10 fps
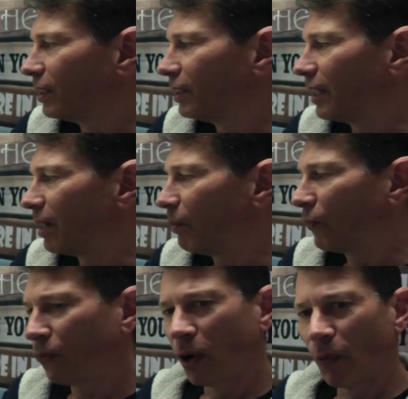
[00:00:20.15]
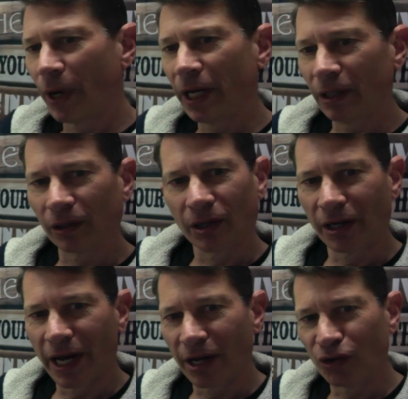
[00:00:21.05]
Now, before we learn
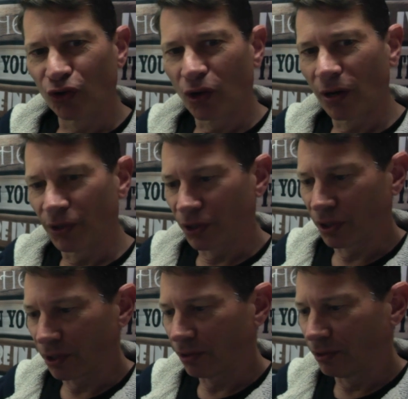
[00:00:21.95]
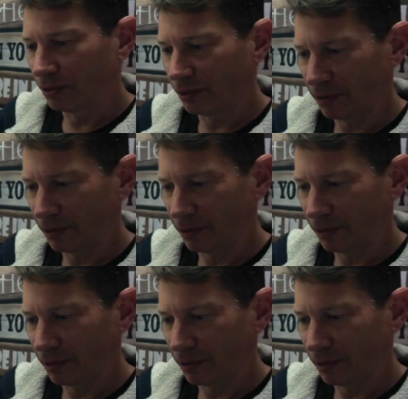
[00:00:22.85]
how to draw the turtle,